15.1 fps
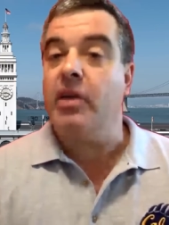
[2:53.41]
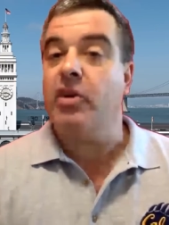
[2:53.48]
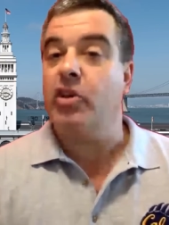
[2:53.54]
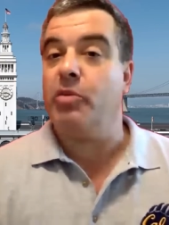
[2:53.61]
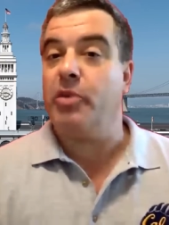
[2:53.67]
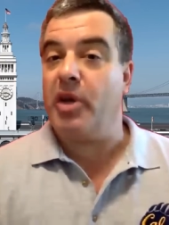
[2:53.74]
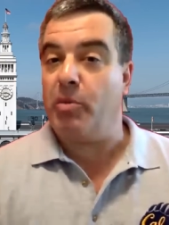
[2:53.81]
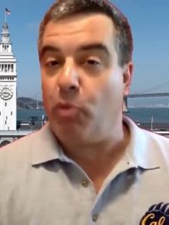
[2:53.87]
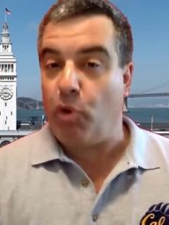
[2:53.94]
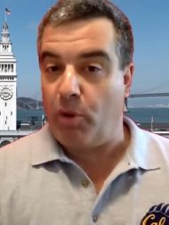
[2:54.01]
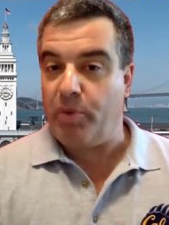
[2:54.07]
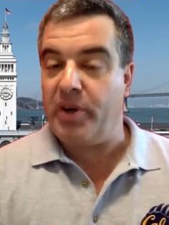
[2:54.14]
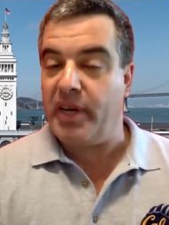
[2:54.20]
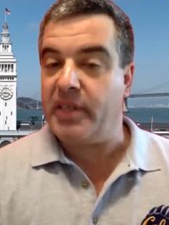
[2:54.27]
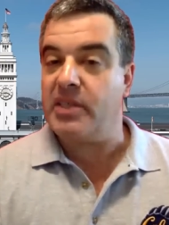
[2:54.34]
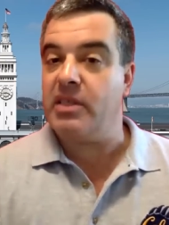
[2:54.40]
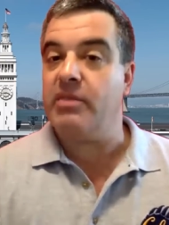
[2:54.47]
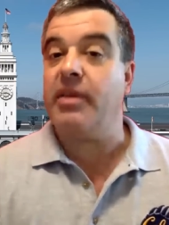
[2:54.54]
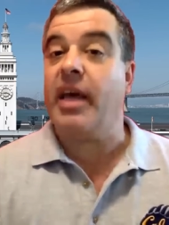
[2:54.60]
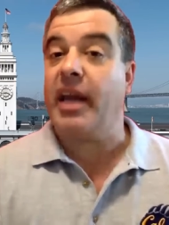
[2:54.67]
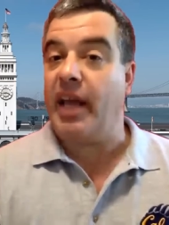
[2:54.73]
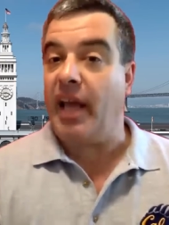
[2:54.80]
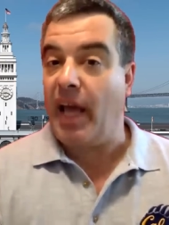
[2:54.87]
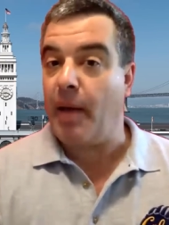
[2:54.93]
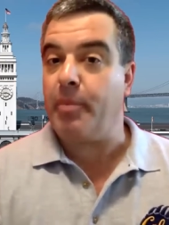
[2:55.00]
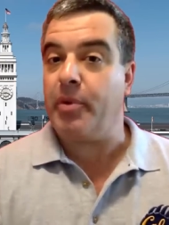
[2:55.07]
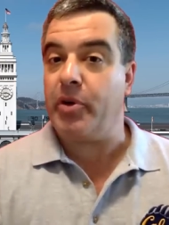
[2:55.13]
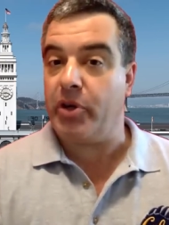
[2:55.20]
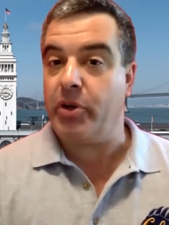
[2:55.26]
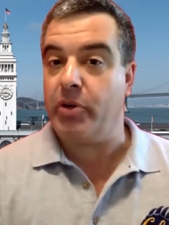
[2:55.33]
you'll be a more productive and a
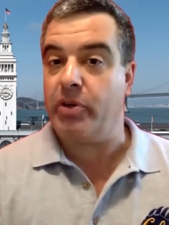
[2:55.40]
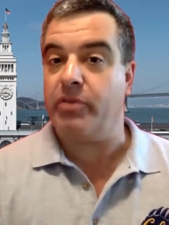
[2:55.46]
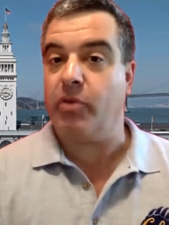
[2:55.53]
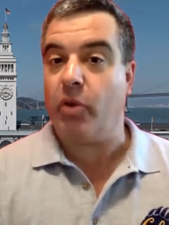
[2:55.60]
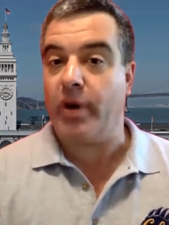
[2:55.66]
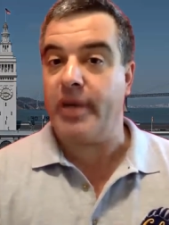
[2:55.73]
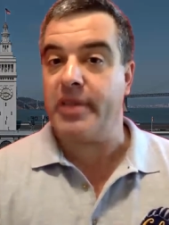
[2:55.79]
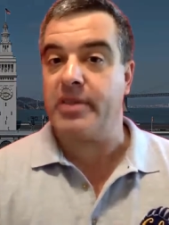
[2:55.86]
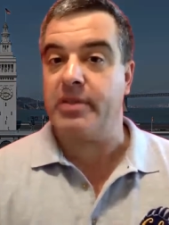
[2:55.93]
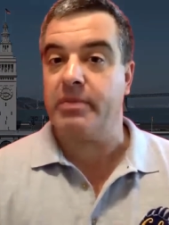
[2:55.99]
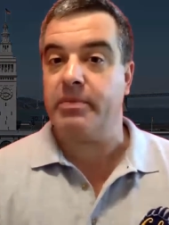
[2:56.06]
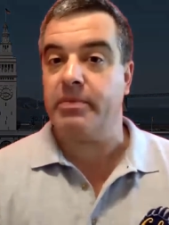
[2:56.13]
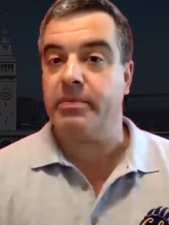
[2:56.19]
happier coder for it.